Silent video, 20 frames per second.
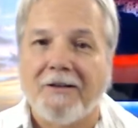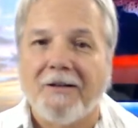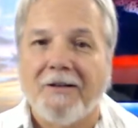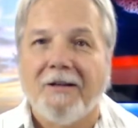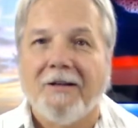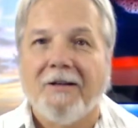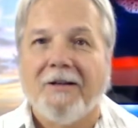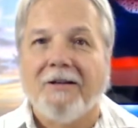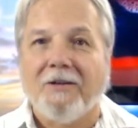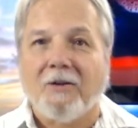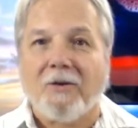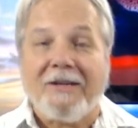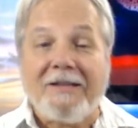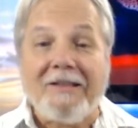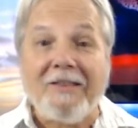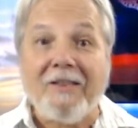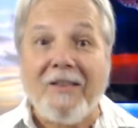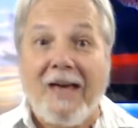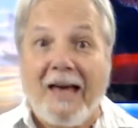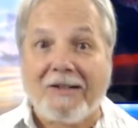in
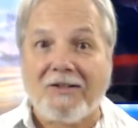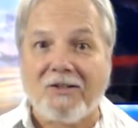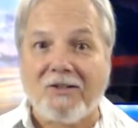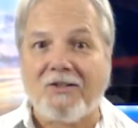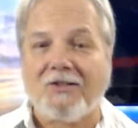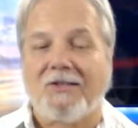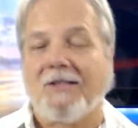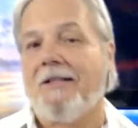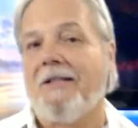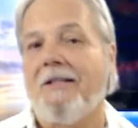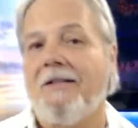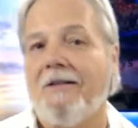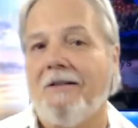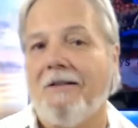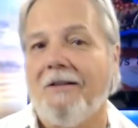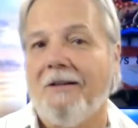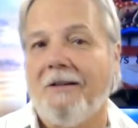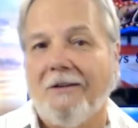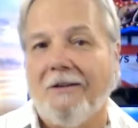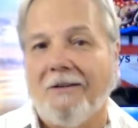that city,
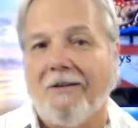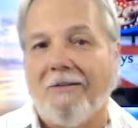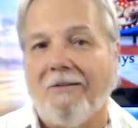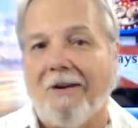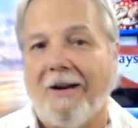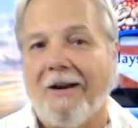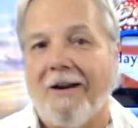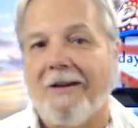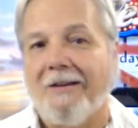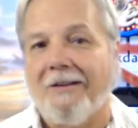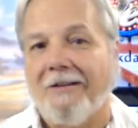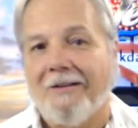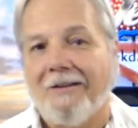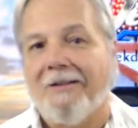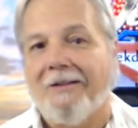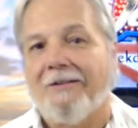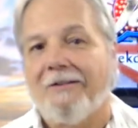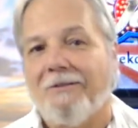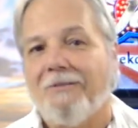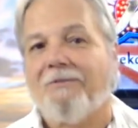right,
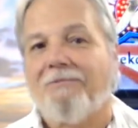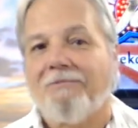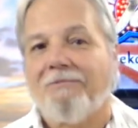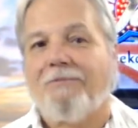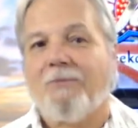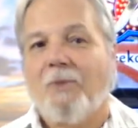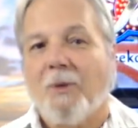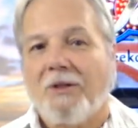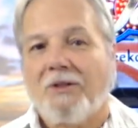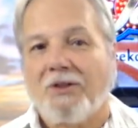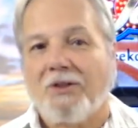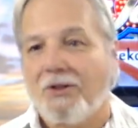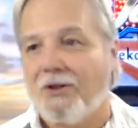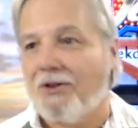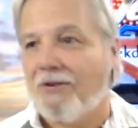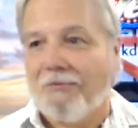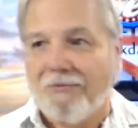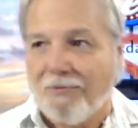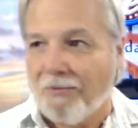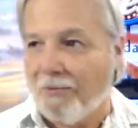which
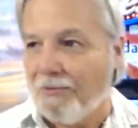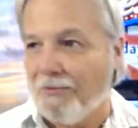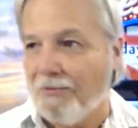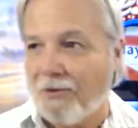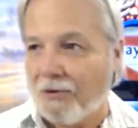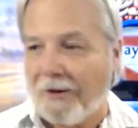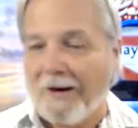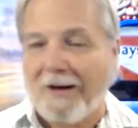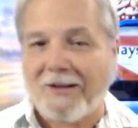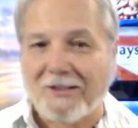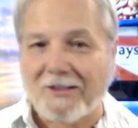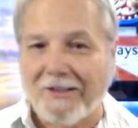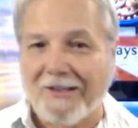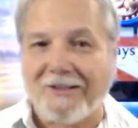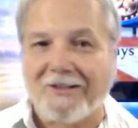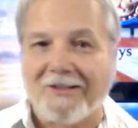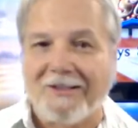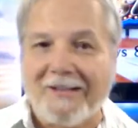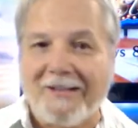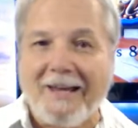translate
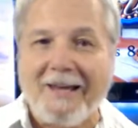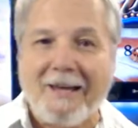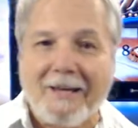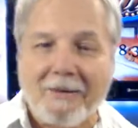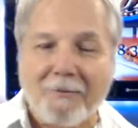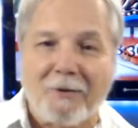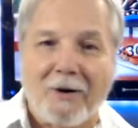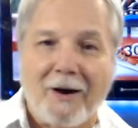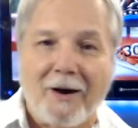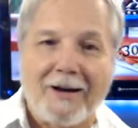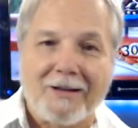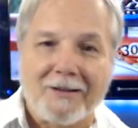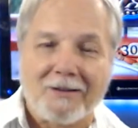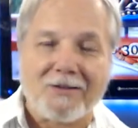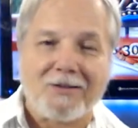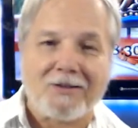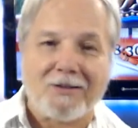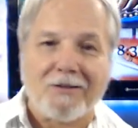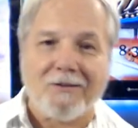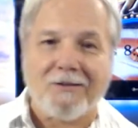the name, right, it's
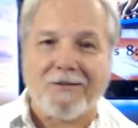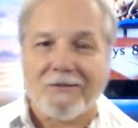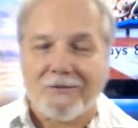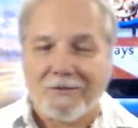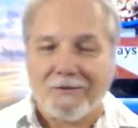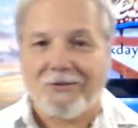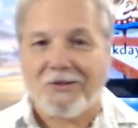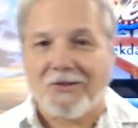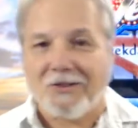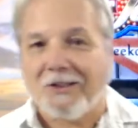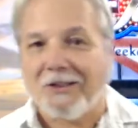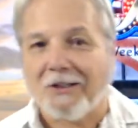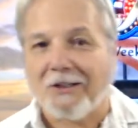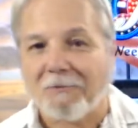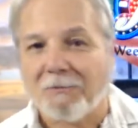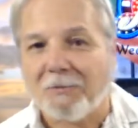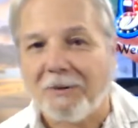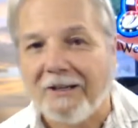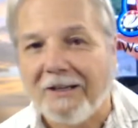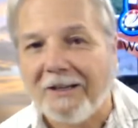the city of
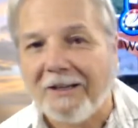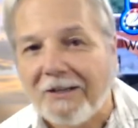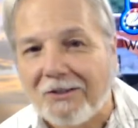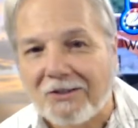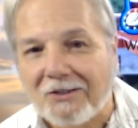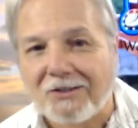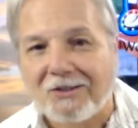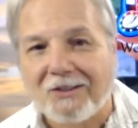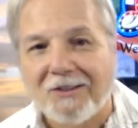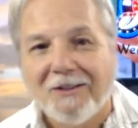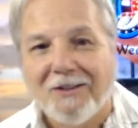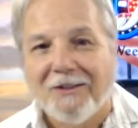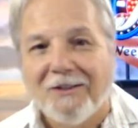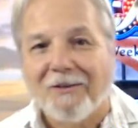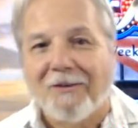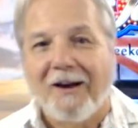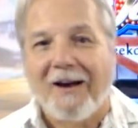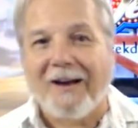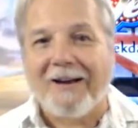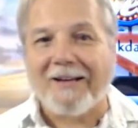peace,
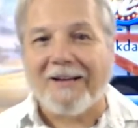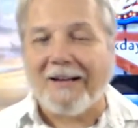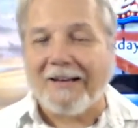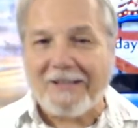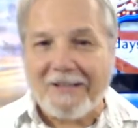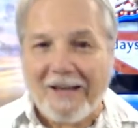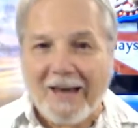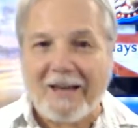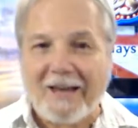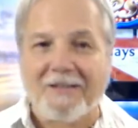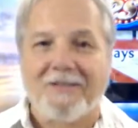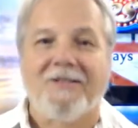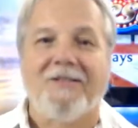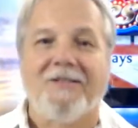right, and yet